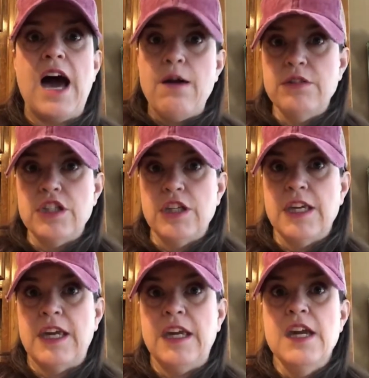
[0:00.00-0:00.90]
I was
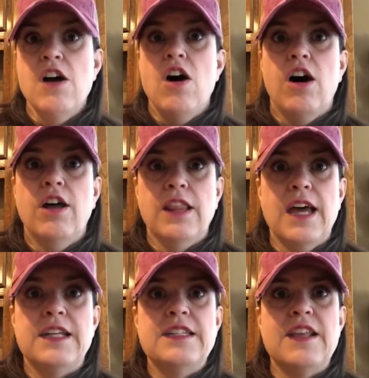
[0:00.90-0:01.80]
looking
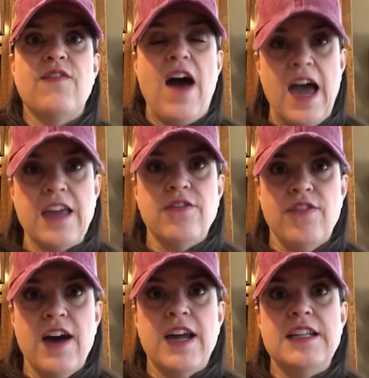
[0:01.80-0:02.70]
online to see if I could
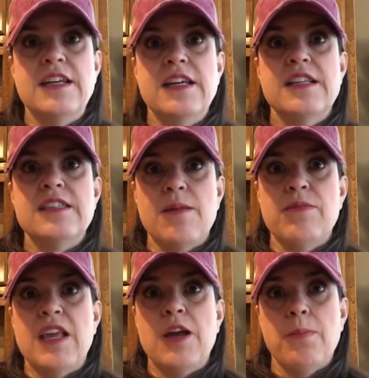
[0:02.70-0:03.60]
find
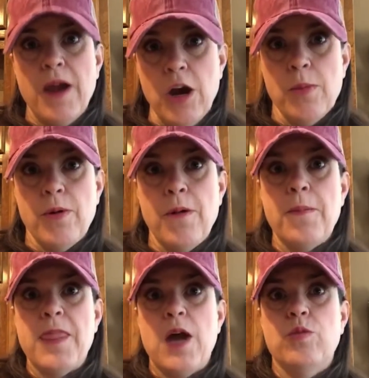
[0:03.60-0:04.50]
something
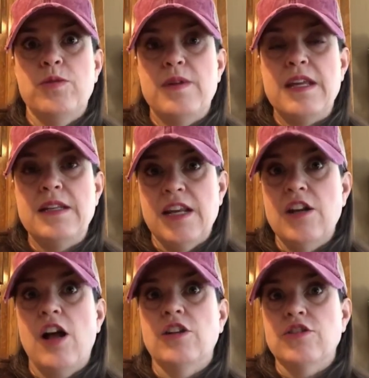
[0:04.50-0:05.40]
comparable that would be
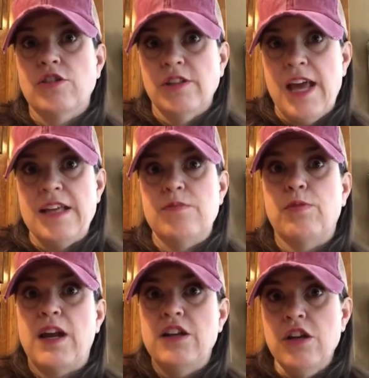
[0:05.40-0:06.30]
$10 or less
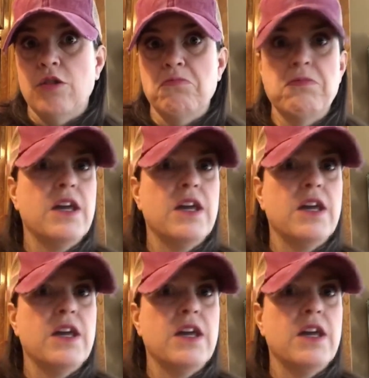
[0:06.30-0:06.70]
brand new.